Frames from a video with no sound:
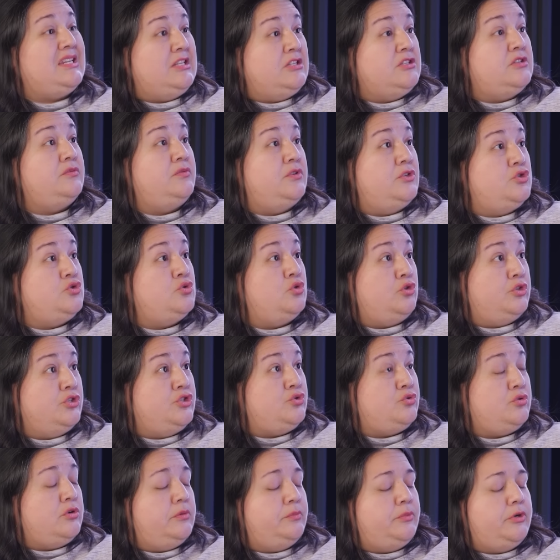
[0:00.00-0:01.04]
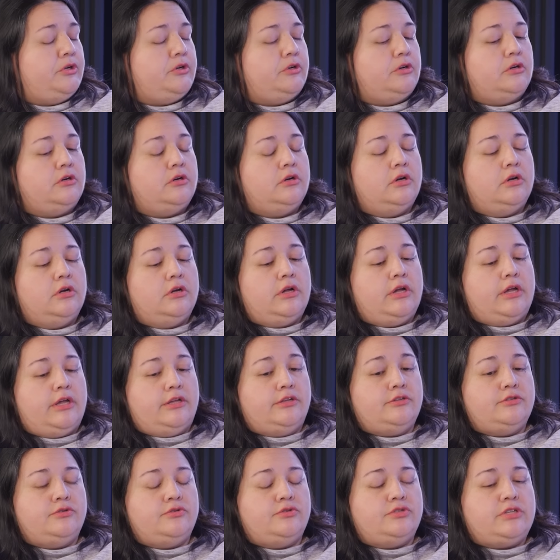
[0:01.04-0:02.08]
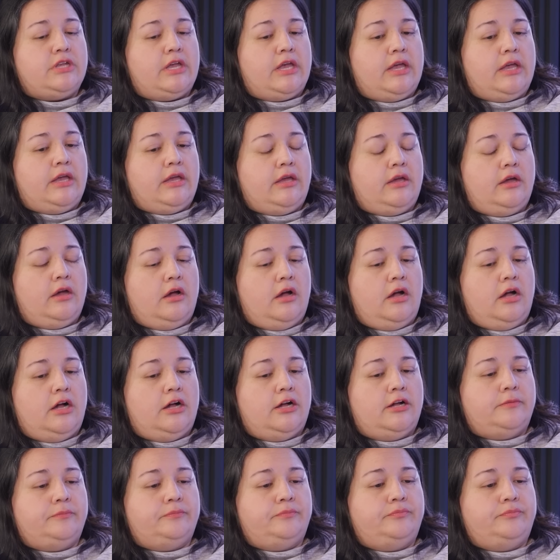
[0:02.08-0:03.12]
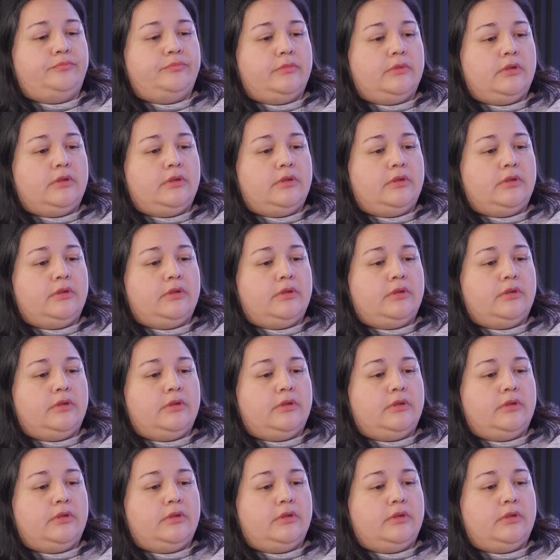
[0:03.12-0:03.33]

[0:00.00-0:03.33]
individual contributor, as you say, the